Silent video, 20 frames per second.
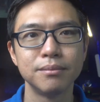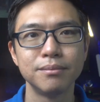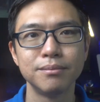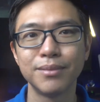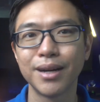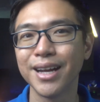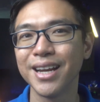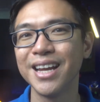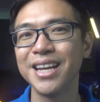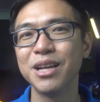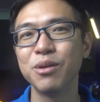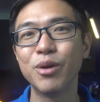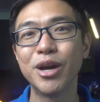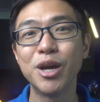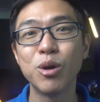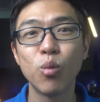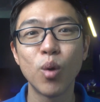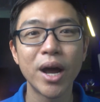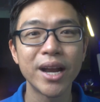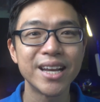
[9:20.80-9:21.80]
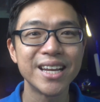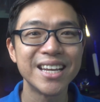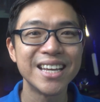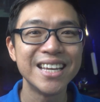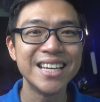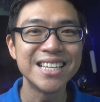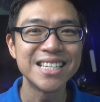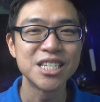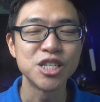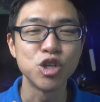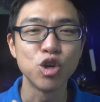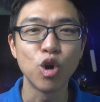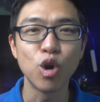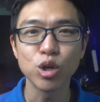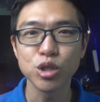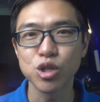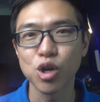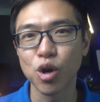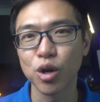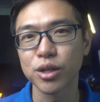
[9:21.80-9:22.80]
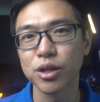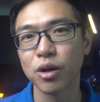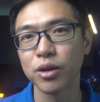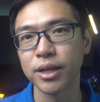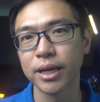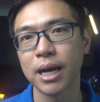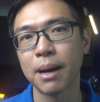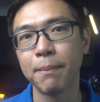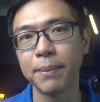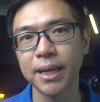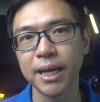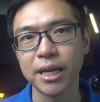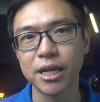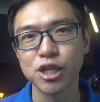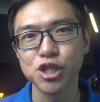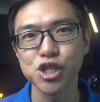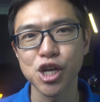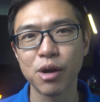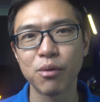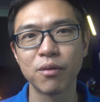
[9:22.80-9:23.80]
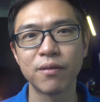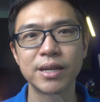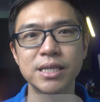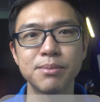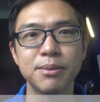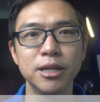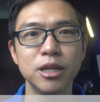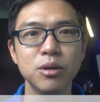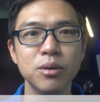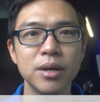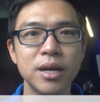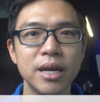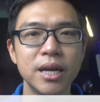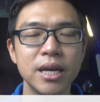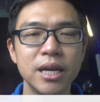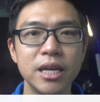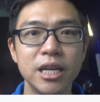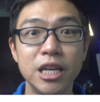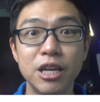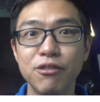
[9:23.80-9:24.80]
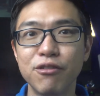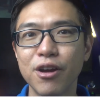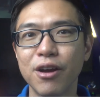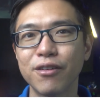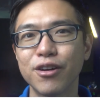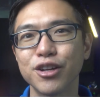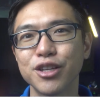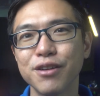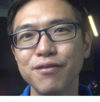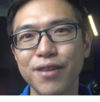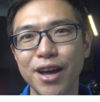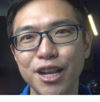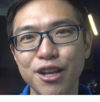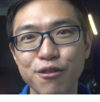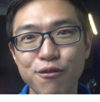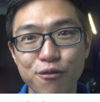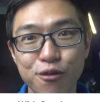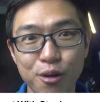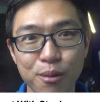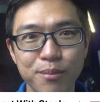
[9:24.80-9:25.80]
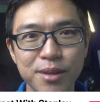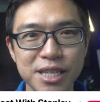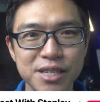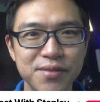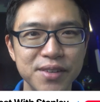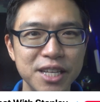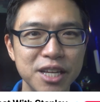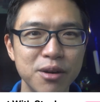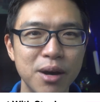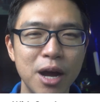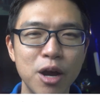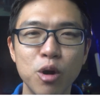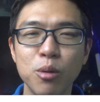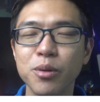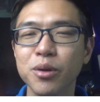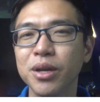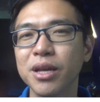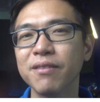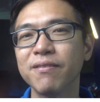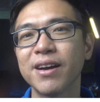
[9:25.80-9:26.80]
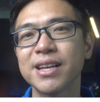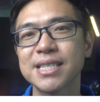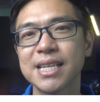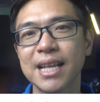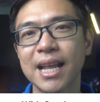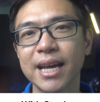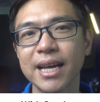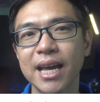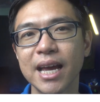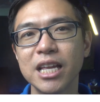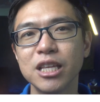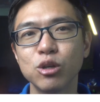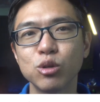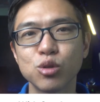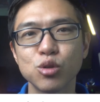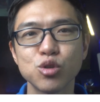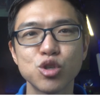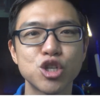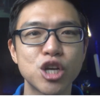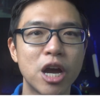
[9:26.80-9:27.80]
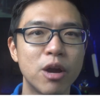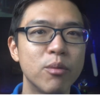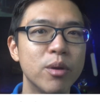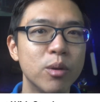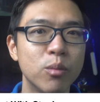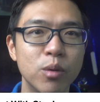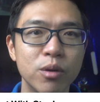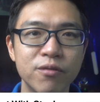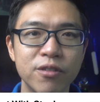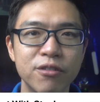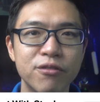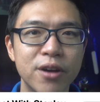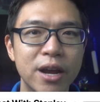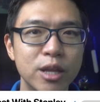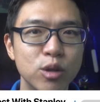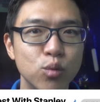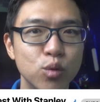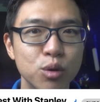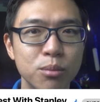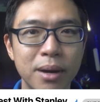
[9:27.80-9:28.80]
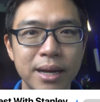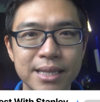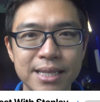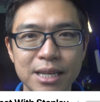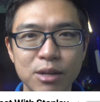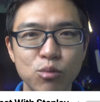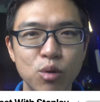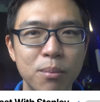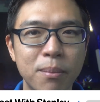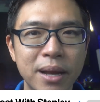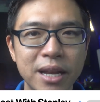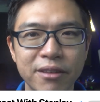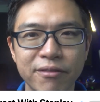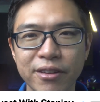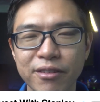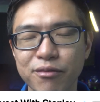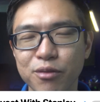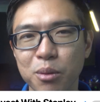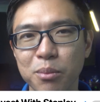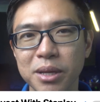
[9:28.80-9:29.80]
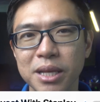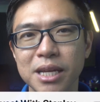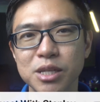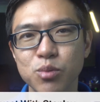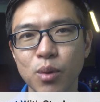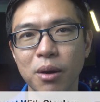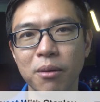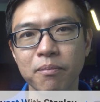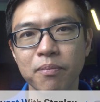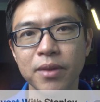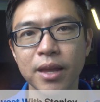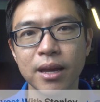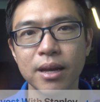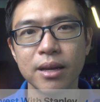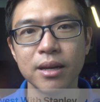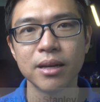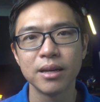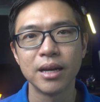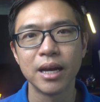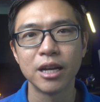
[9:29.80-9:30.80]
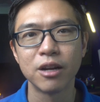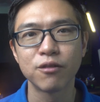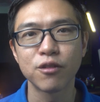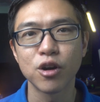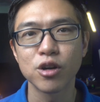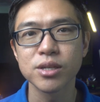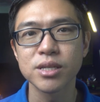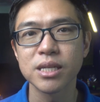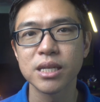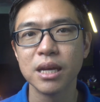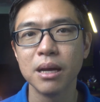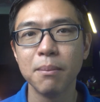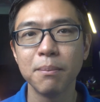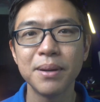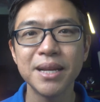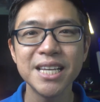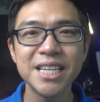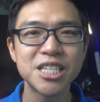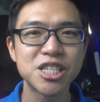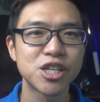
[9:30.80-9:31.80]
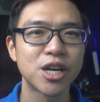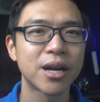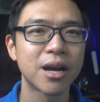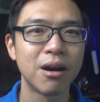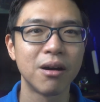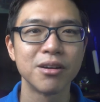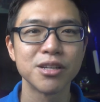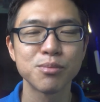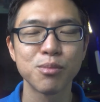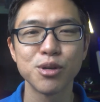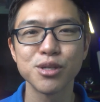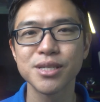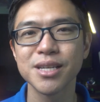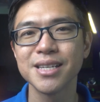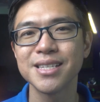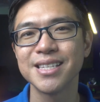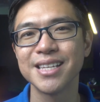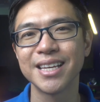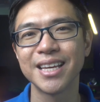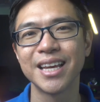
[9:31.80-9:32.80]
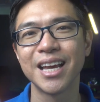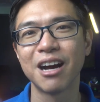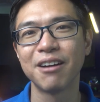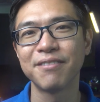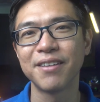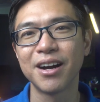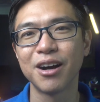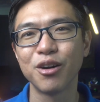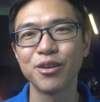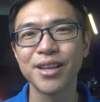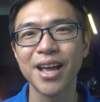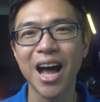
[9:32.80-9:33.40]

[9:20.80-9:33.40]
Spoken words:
But anyway, what is your thought on the company? Share with us below. If you have gotten value from this video, I hope you give us a like and also share it with a friend who you might think will benefit from it as well. And of course, please check out our sponsor Seeking Alpha on